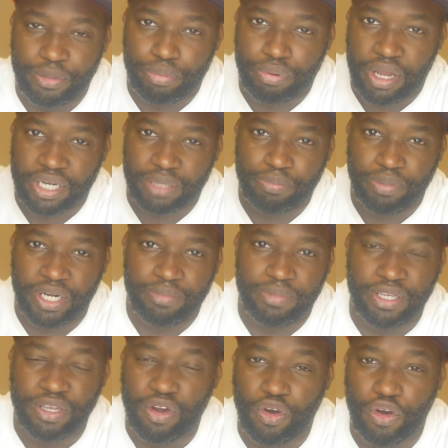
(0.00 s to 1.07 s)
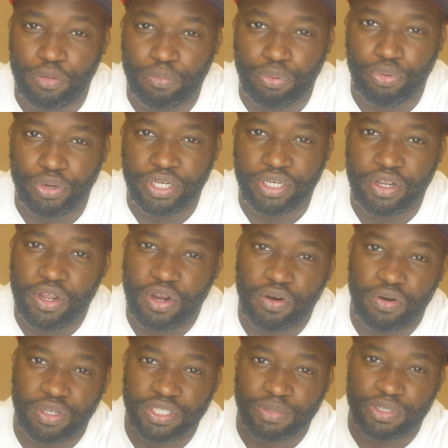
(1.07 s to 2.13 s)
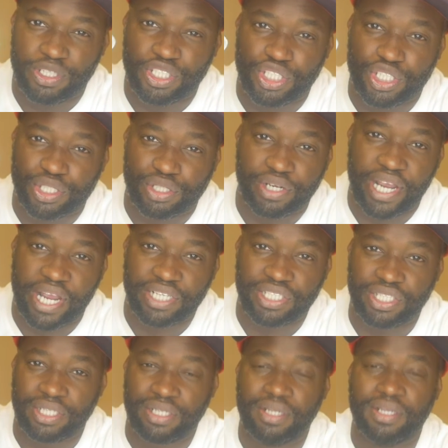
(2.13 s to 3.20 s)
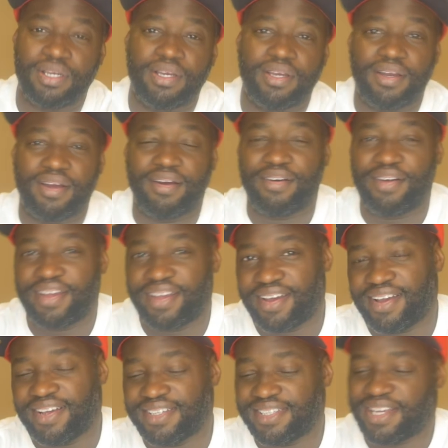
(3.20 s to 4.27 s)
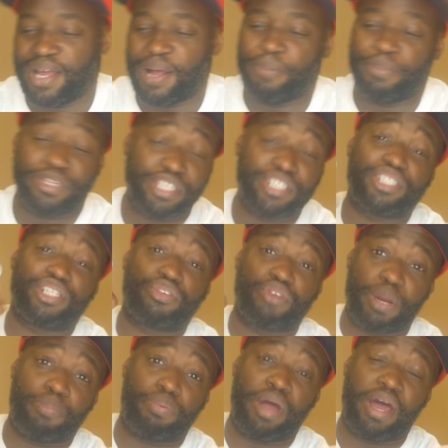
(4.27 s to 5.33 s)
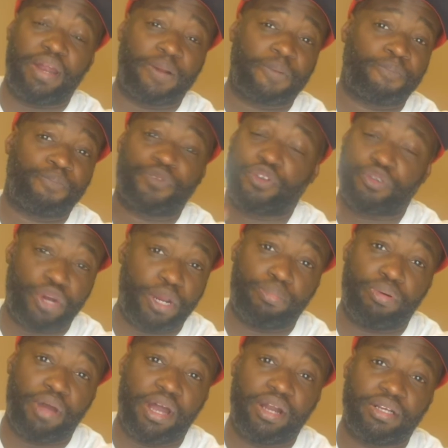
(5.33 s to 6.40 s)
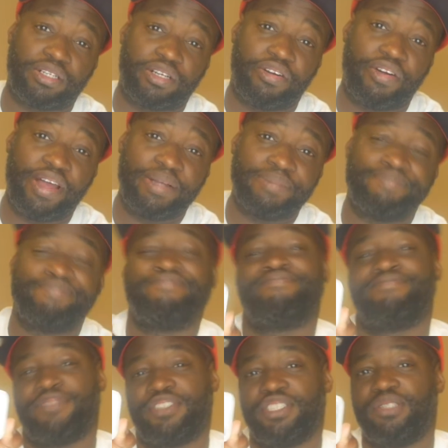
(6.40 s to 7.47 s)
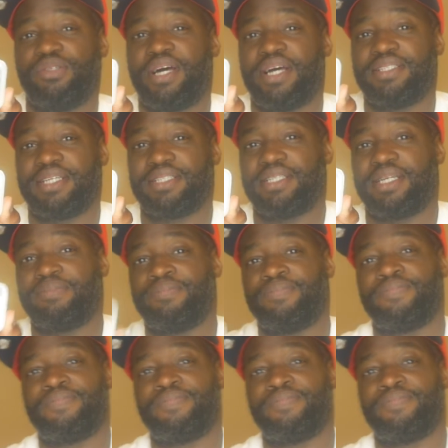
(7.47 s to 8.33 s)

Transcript: Your product better be on point or else I'm going to trash it. All right, guys. But this is a great product. All right. See you guys next time.